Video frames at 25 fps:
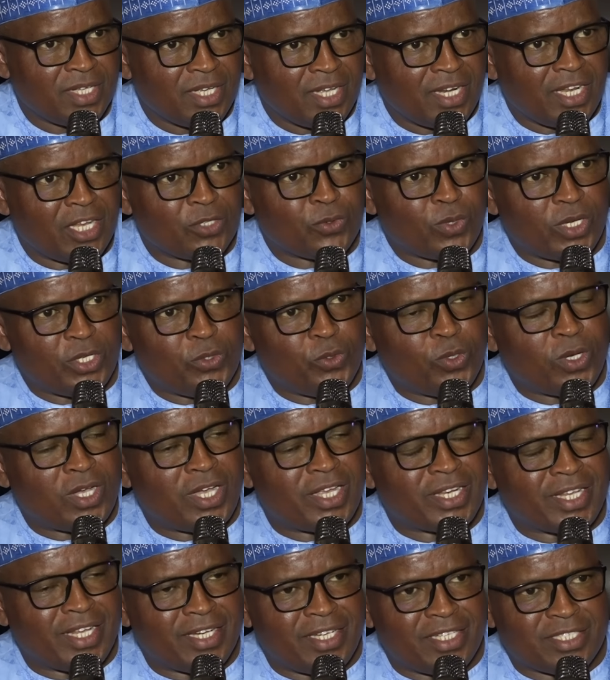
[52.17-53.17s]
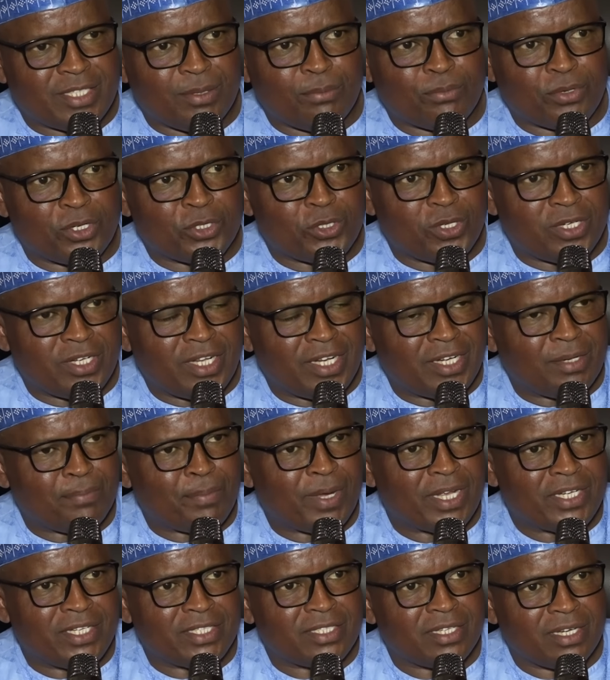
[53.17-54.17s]
That's why you create this impression that the
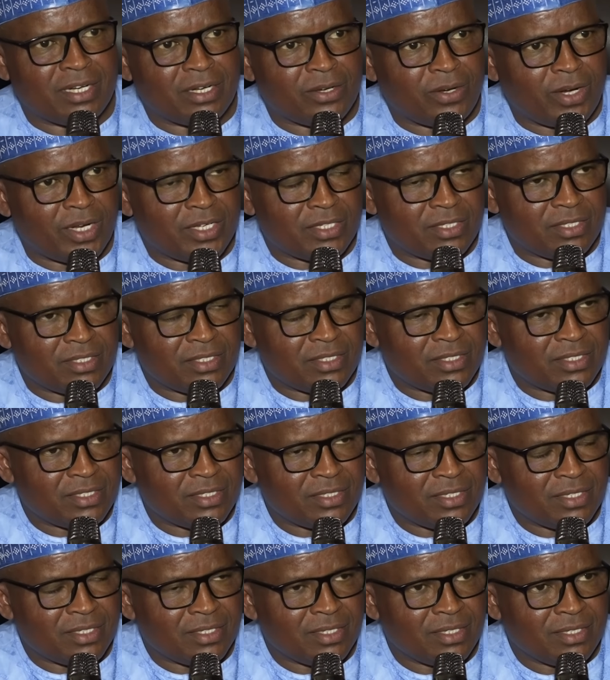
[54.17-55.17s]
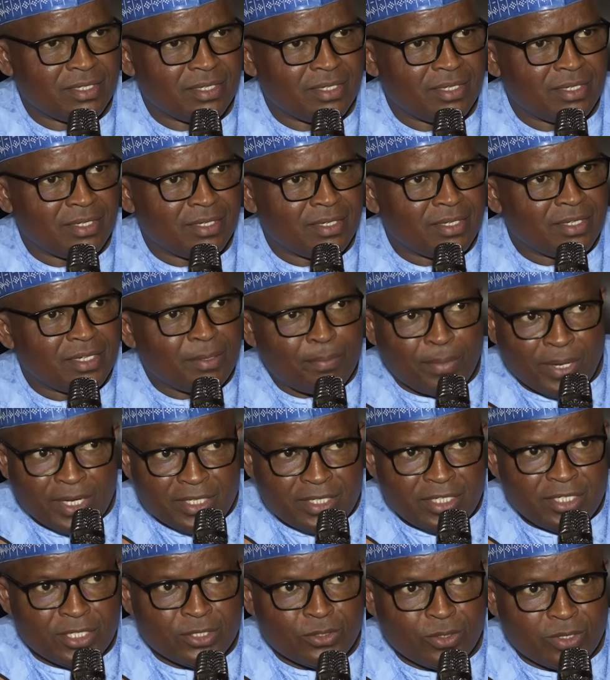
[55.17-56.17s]
party is in crisis. The
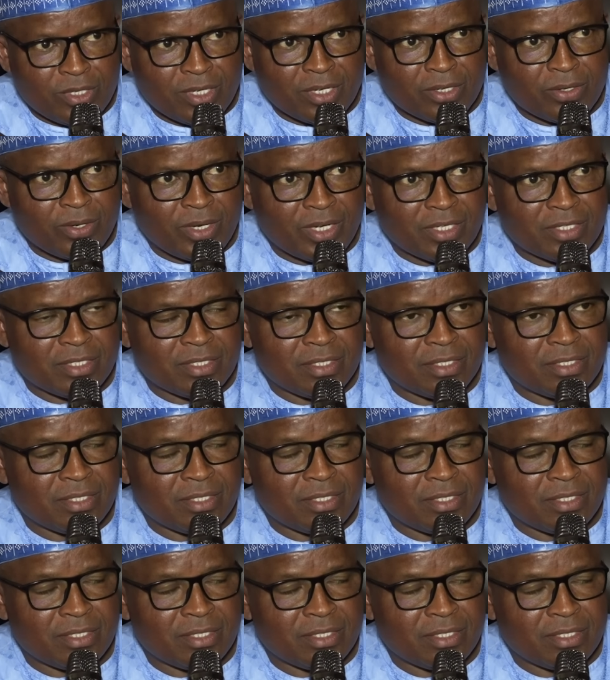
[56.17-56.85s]
party is not in crisis.